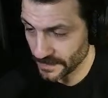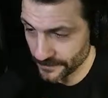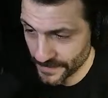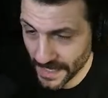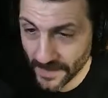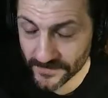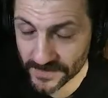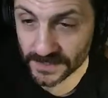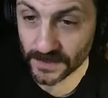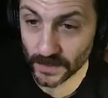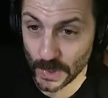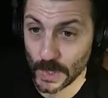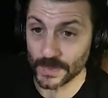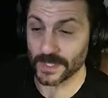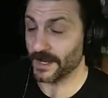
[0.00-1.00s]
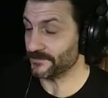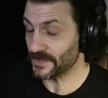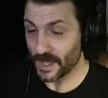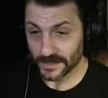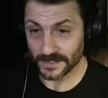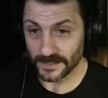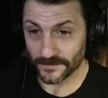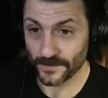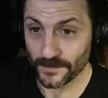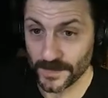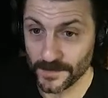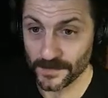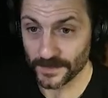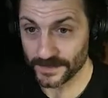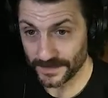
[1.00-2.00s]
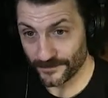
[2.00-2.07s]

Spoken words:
I mean, obviously, that I've talked to different people in